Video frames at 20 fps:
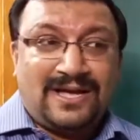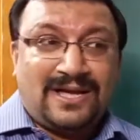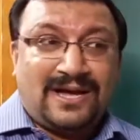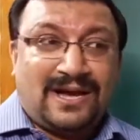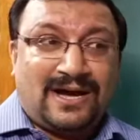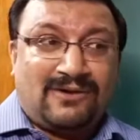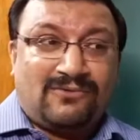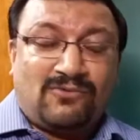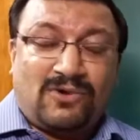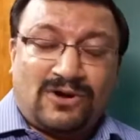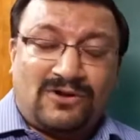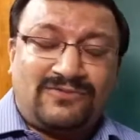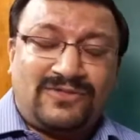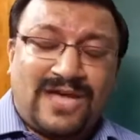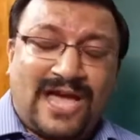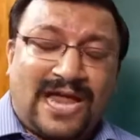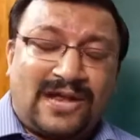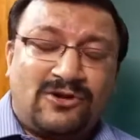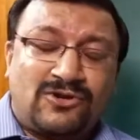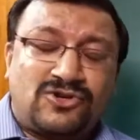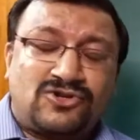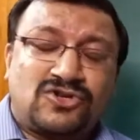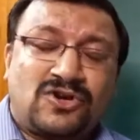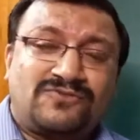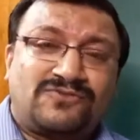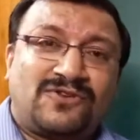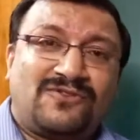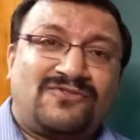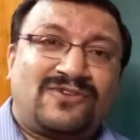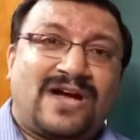One of the
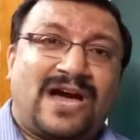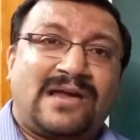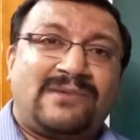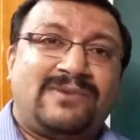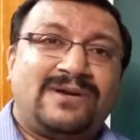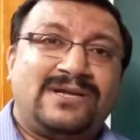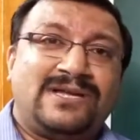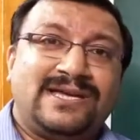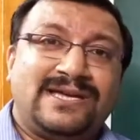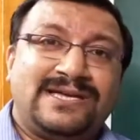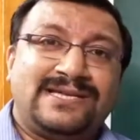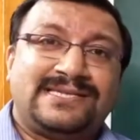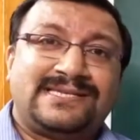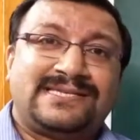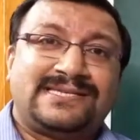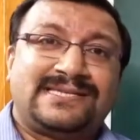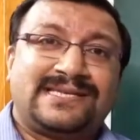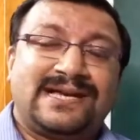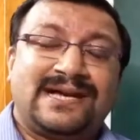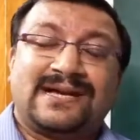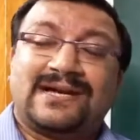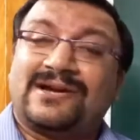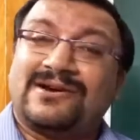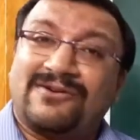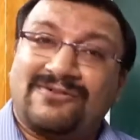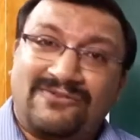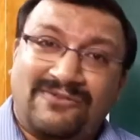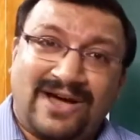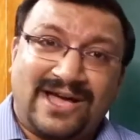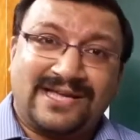allotropes of carbon is
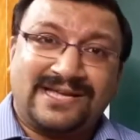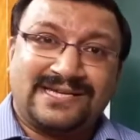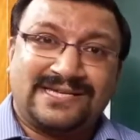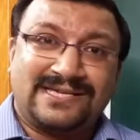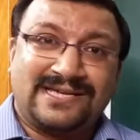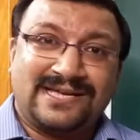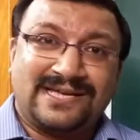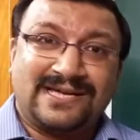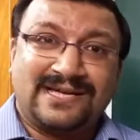graphite.